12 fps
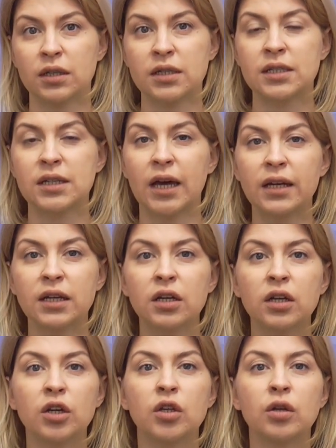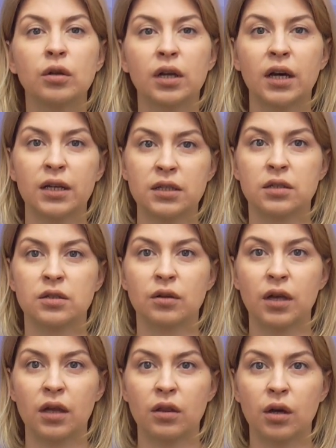standing united
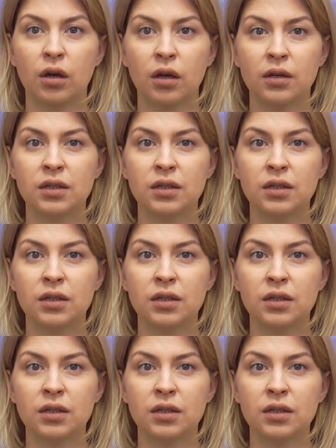together,